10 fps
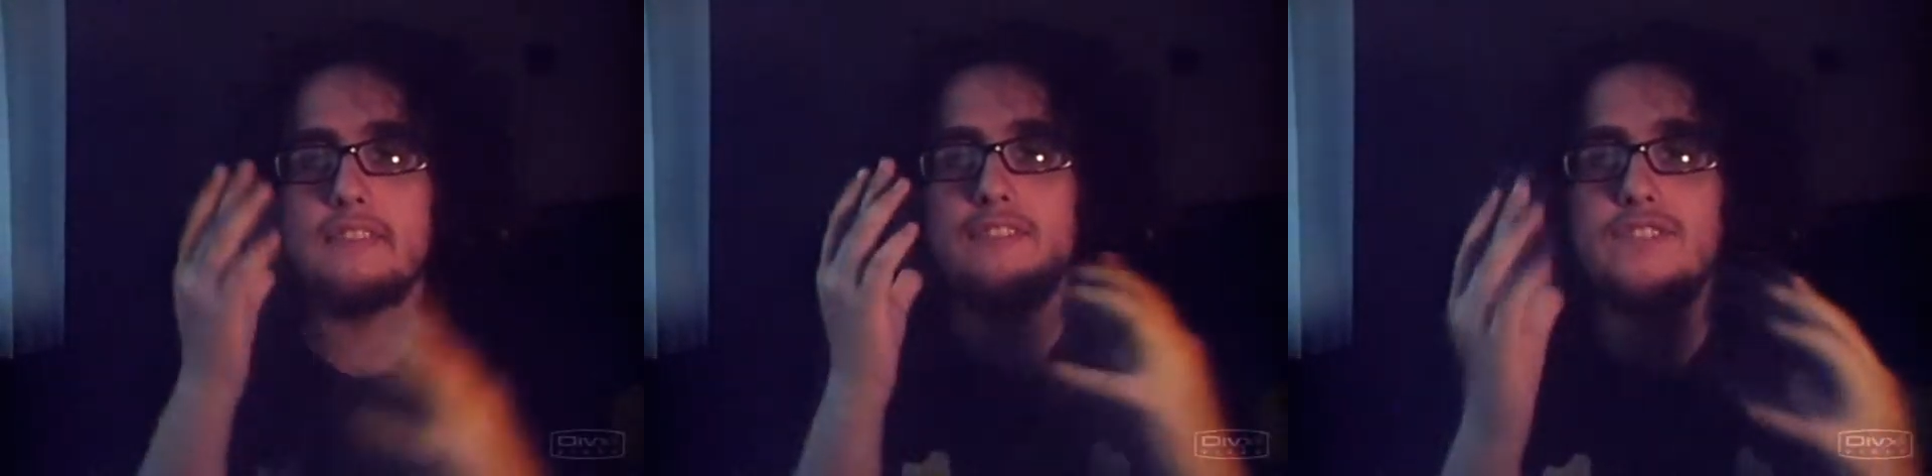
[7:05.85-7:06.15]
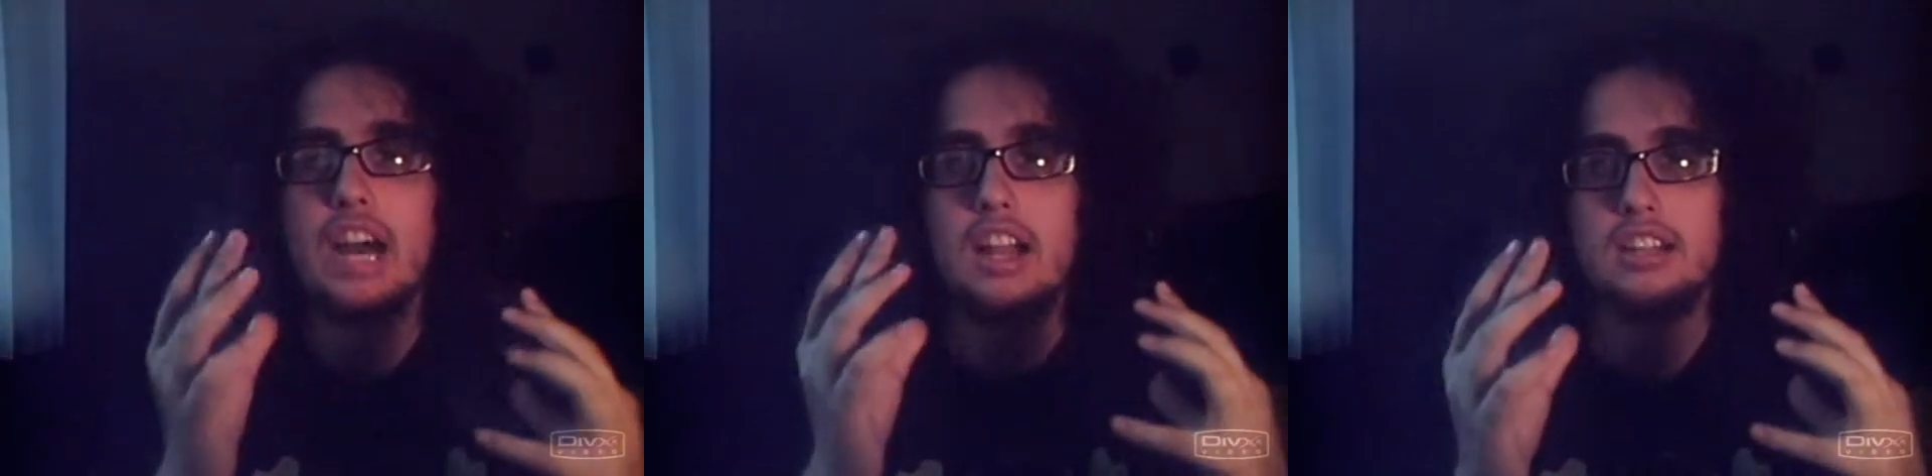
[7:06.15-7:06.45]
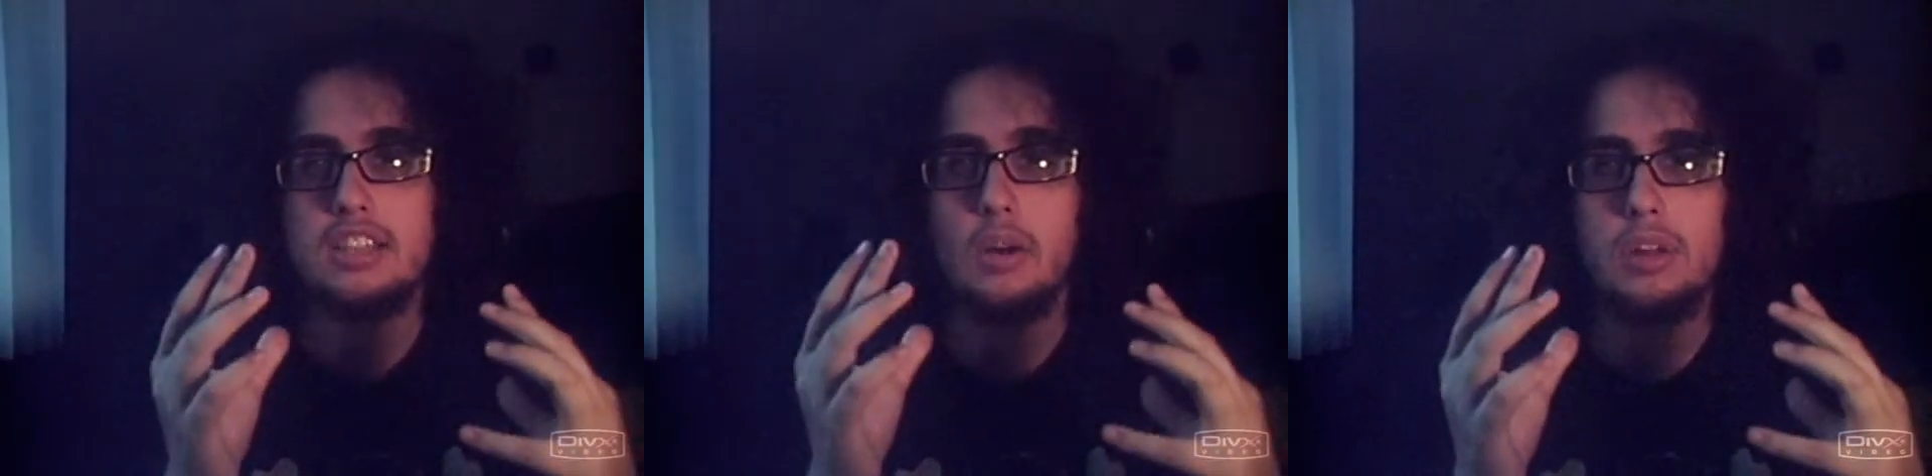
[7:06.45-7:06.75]
the fuck
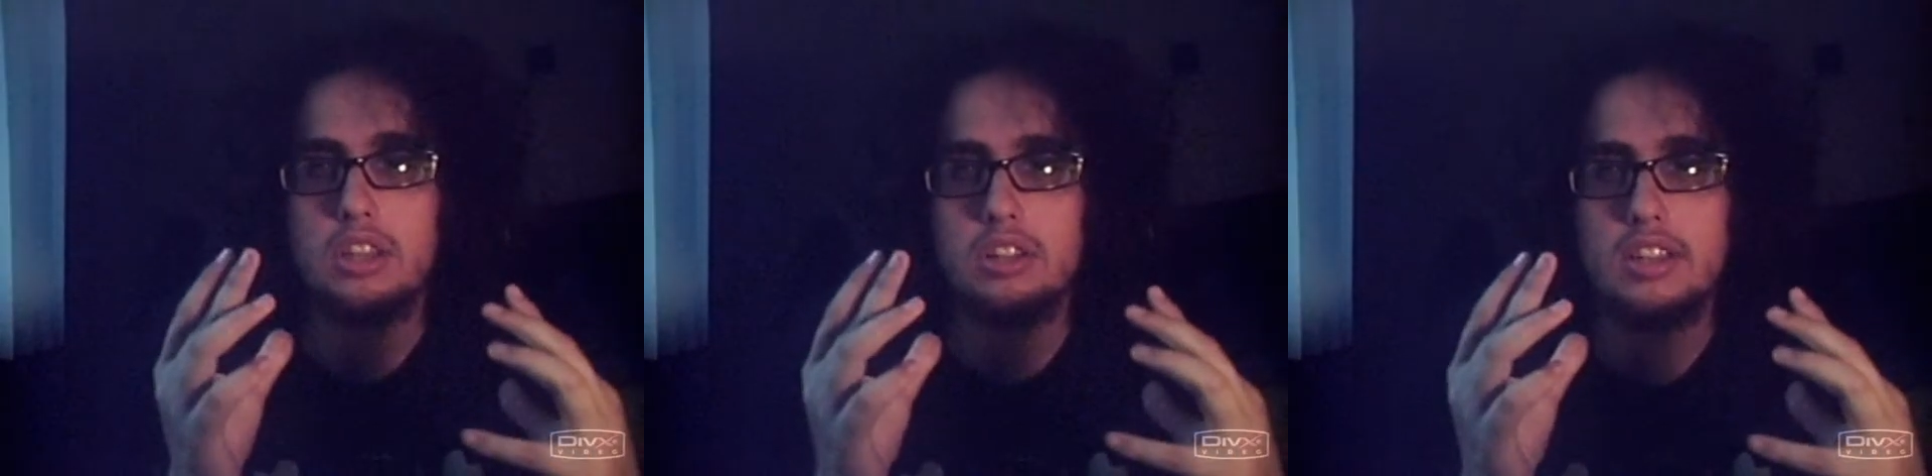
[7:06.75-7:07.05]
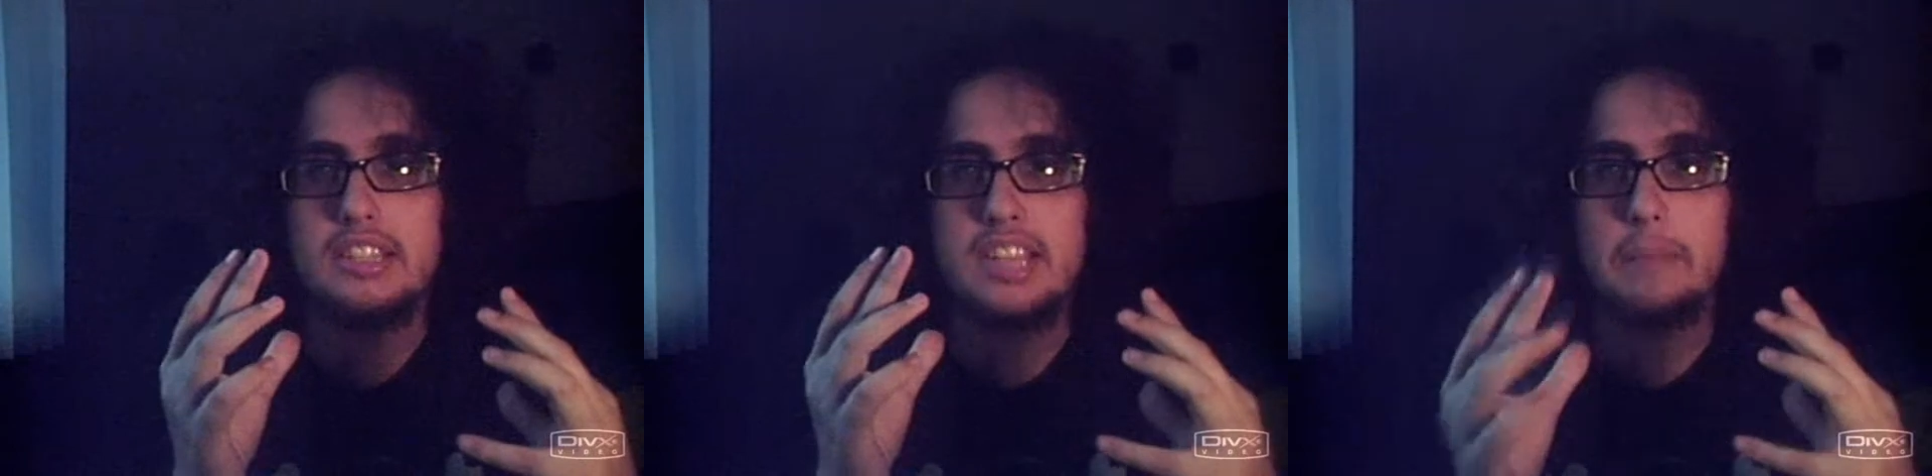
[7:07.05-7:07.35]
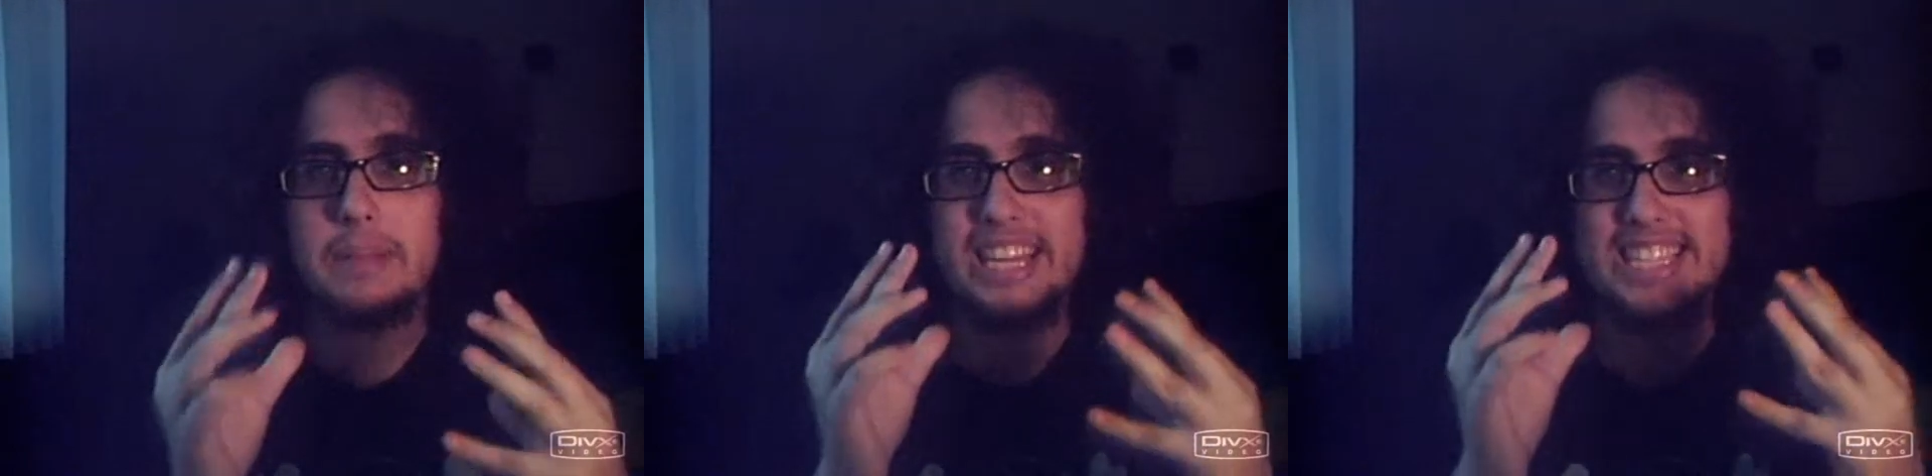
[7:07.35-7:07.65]
is going through these
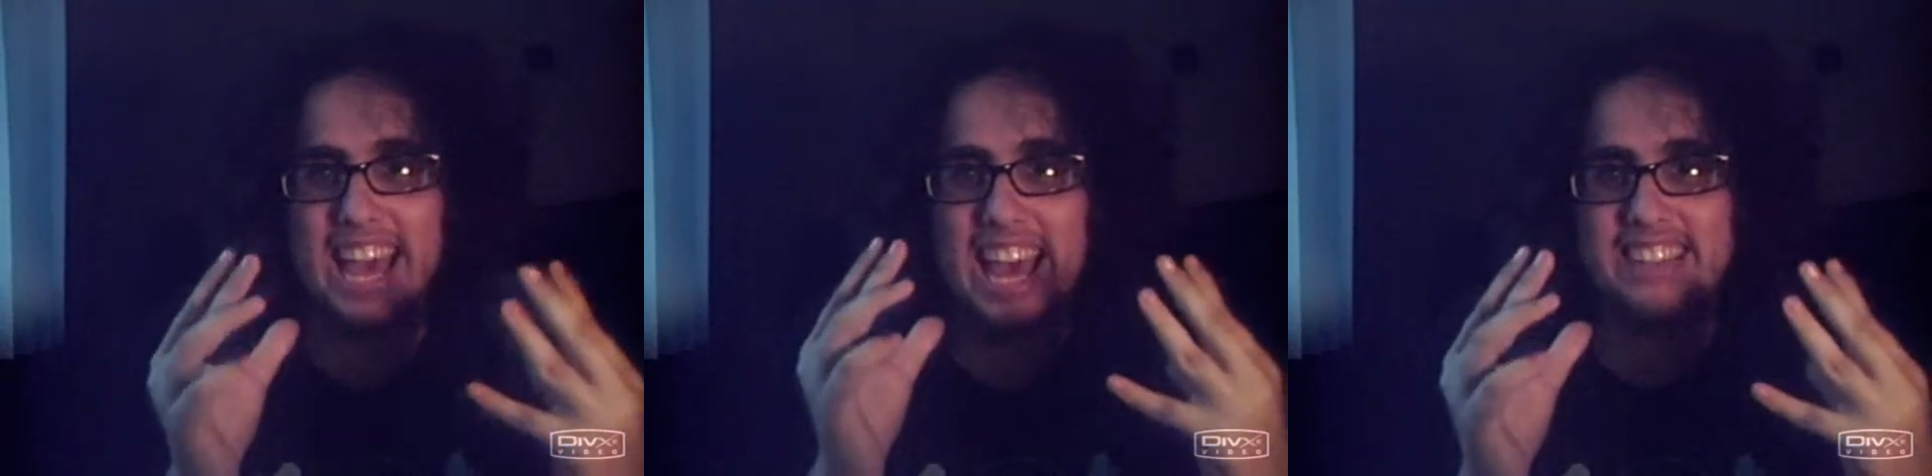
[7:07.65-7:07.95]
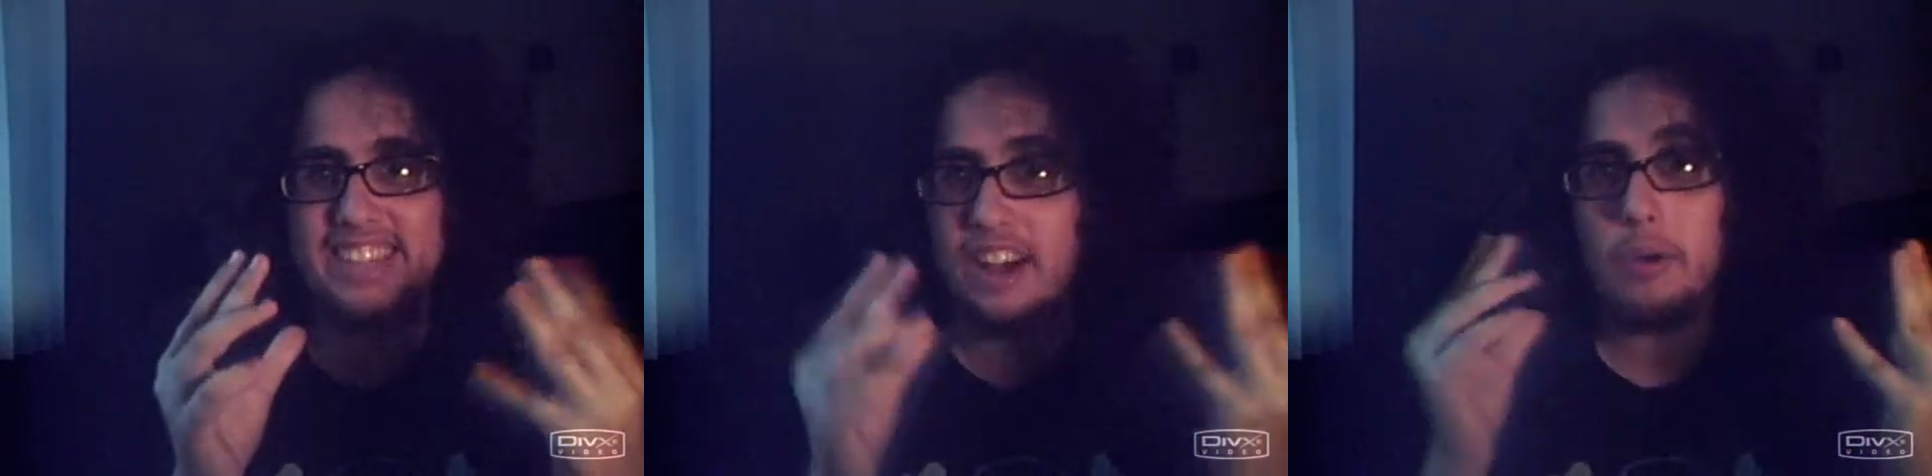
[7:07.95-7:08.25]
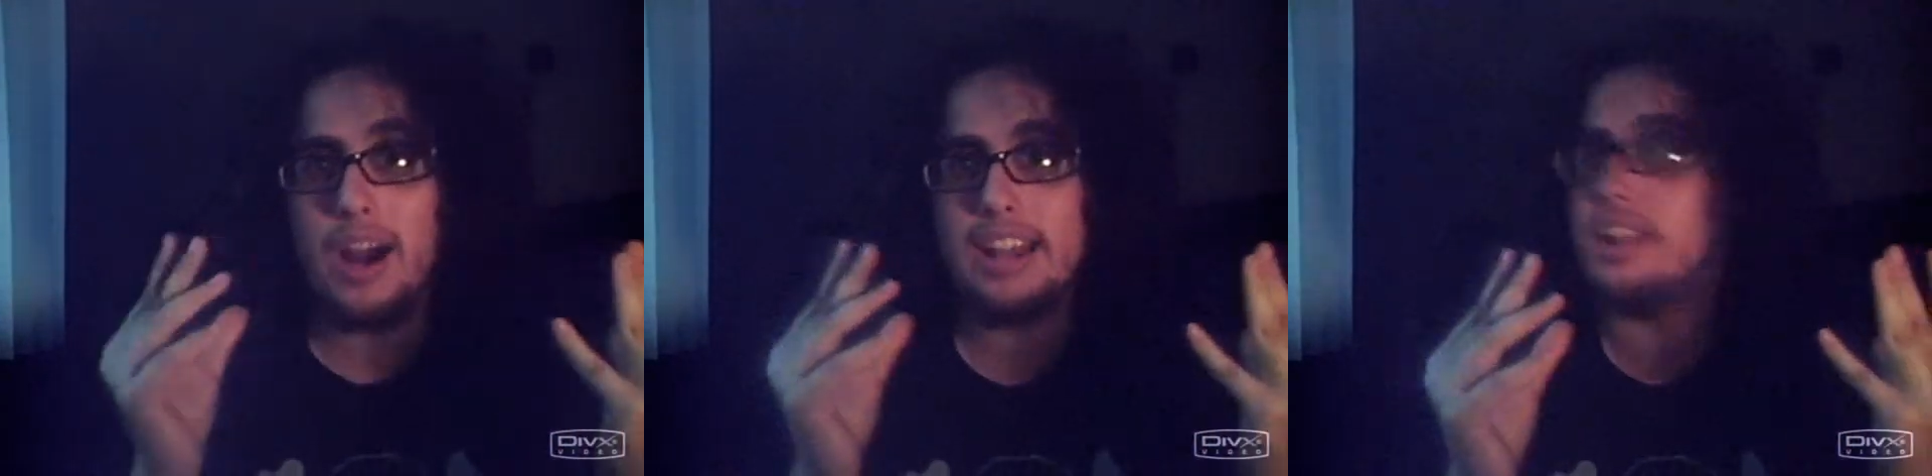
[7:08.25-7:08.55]
companies' heads? Oh,